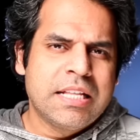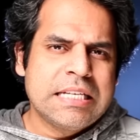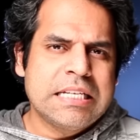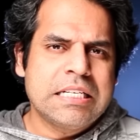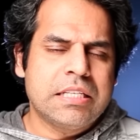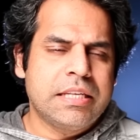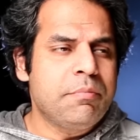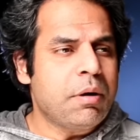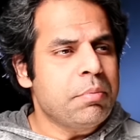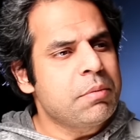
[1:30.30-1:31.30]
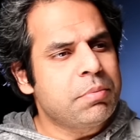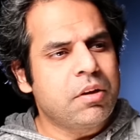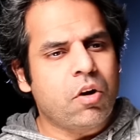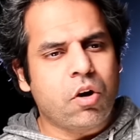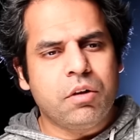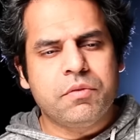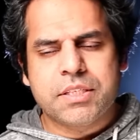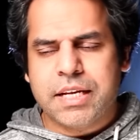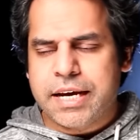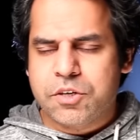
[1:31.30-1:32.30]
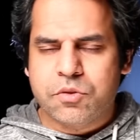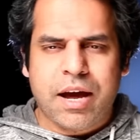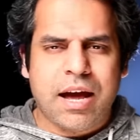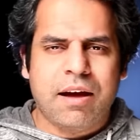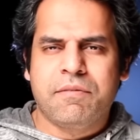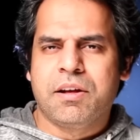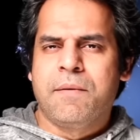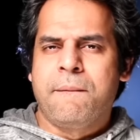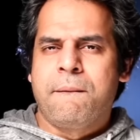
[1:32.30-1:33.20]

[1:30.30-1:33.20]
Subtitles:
The Libra people are always like to have